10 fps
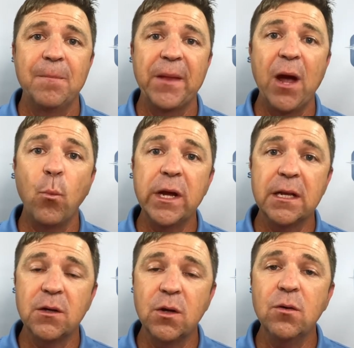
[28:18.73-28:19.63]
And we
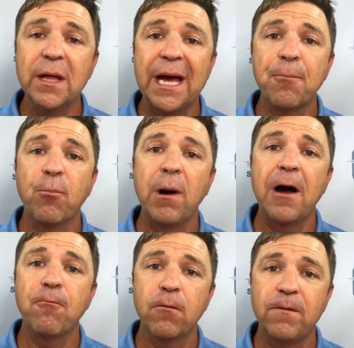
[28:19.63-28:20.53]
can do that
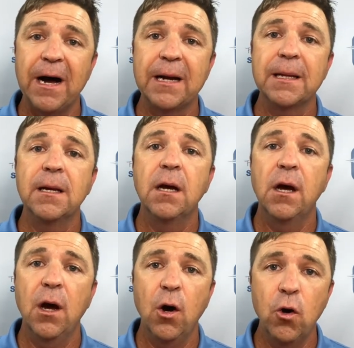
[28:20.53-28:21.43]
by providing
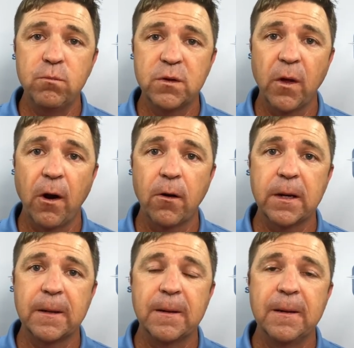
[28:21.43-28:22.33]
hope to the
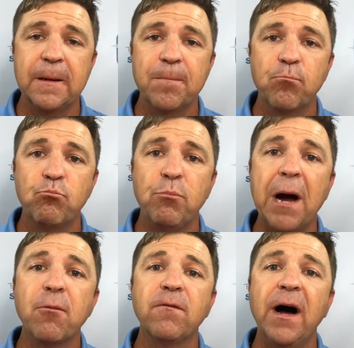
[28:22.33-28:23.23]
hurting,
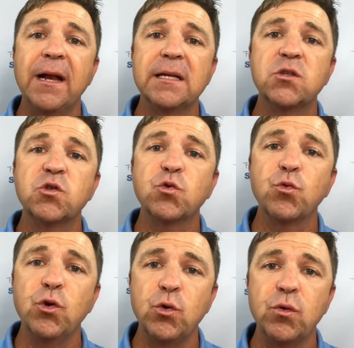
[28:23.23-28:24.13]
by providing
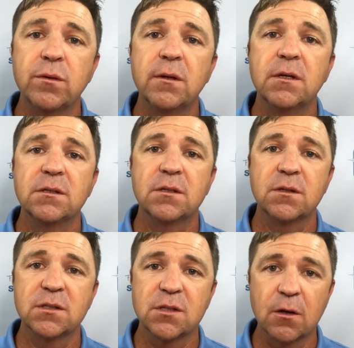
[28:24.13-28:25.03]
truth to
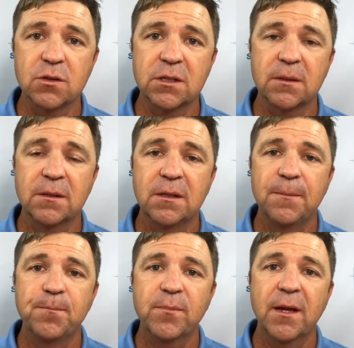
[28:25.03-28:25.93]
the searching,
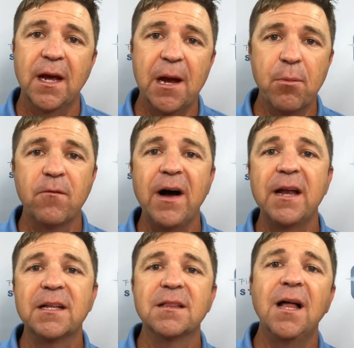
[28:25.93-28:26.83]
and
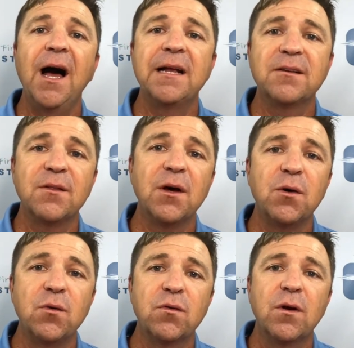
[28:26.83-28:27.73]
providing light to
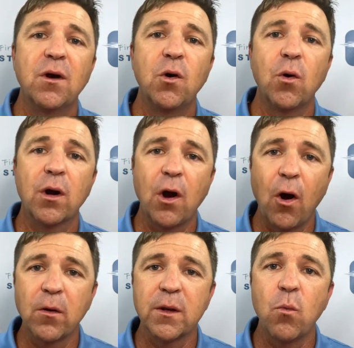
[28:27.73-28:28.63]
those who are
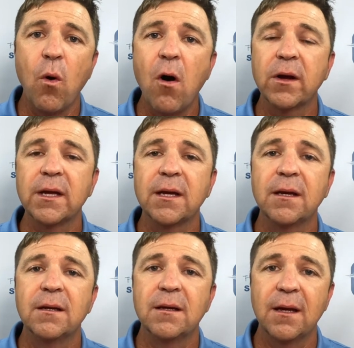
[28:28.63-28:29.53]
currently
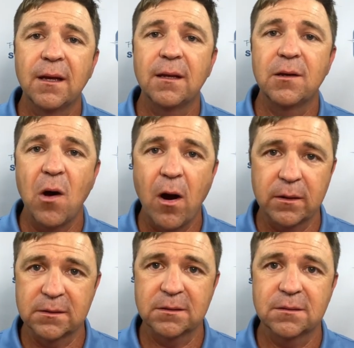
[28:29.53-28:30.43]
walking in
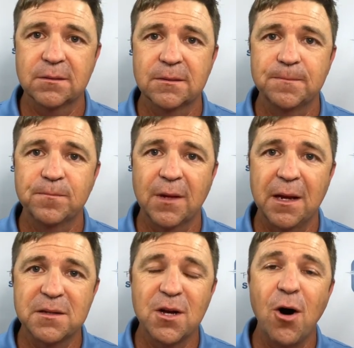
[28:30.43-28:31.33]
darkness.
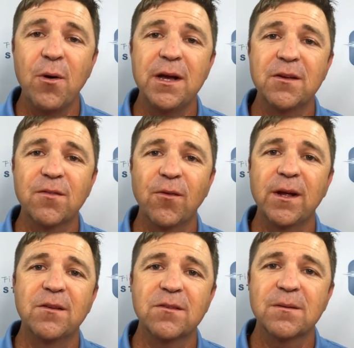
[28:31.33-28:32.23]
And as always,
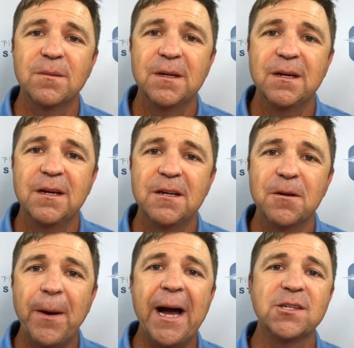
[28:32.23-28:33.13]
friends,
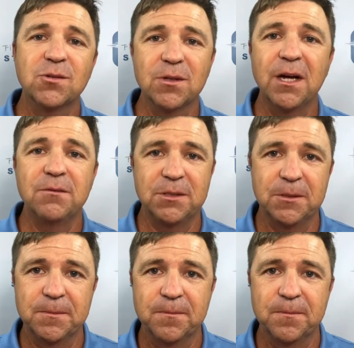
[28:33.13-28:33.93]
your pastor loves you.